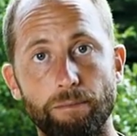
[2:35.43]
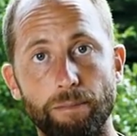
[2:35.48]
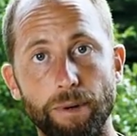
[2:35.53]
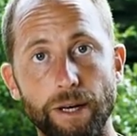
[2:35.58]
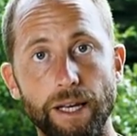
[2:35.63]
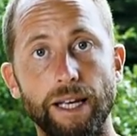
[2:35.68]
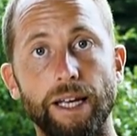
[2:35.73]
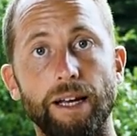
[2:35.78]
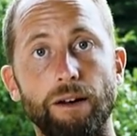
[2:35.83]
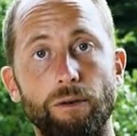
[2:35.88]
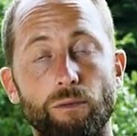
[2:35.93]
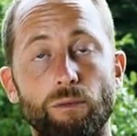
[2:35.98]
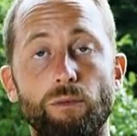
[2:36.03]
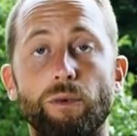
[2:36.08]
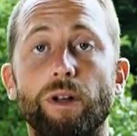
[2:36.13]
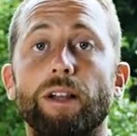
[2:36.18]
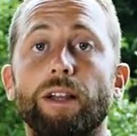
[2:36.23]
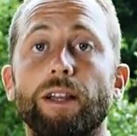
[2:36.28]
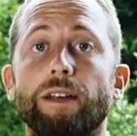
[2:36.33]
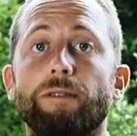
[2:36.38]
be
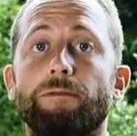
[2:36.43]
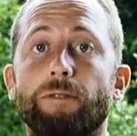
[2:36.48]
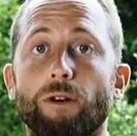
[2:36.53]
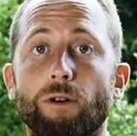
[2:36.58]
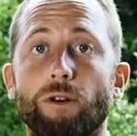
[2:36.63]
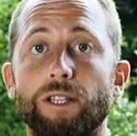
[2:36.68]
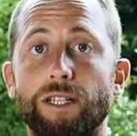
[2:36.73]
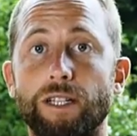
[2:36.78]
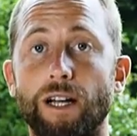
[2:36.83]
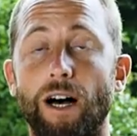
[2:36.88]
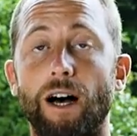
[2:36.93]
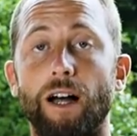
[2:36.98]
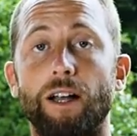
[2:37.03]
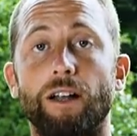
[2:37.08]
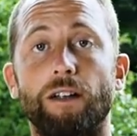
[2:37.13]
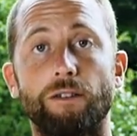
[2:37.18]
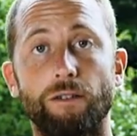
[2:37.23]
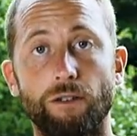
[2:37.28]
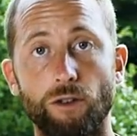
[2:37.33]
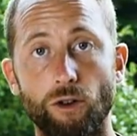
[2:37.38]
really focused
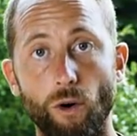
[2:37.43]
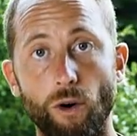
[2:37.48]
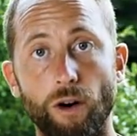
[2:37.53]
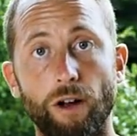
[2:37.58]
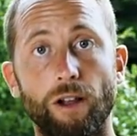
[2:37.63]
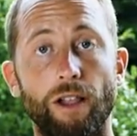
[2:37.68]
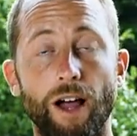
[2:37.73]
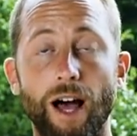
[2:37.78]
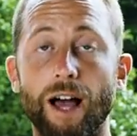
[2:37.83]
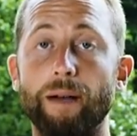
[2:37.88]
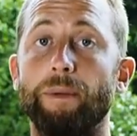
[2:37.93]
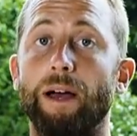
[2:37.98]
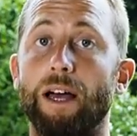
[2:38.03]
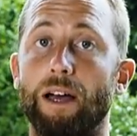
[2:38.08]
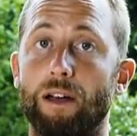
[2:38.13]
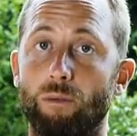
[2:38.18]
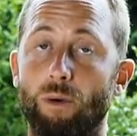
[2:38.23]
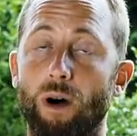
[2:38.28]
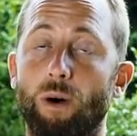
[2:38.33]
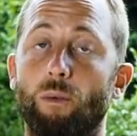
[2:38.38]
on your climate
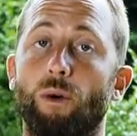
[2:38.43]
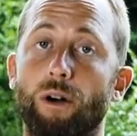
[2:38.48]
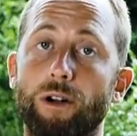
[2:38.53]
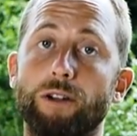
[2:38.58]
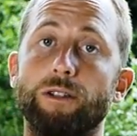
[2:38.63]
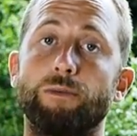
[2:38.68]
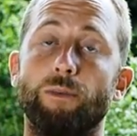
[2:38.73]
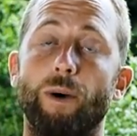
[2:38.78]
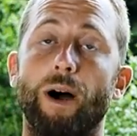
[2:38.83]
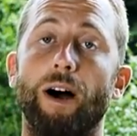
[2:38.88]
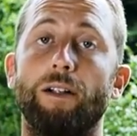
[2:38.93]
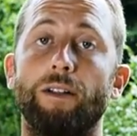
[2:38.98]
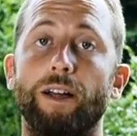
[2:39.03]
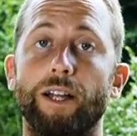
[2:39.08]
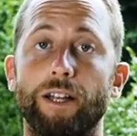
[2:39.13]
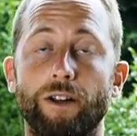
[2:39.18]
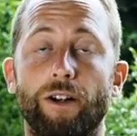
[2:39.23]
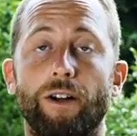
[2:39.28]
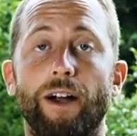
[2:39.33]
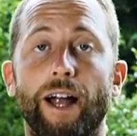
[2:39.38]
and what works well
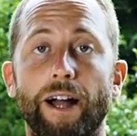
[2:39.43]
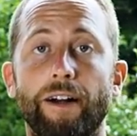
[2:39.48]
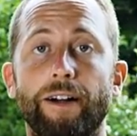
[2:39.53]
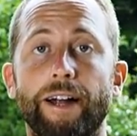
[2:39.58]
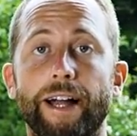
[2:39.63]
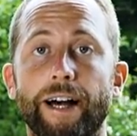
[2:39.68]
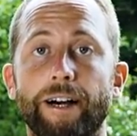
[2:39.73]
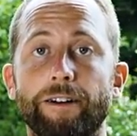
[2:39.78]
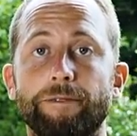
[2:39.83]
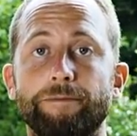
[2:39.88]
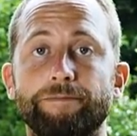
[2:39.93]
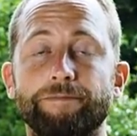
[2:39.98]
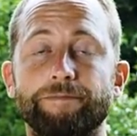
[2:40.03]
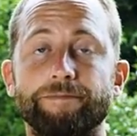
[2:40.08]
in your area.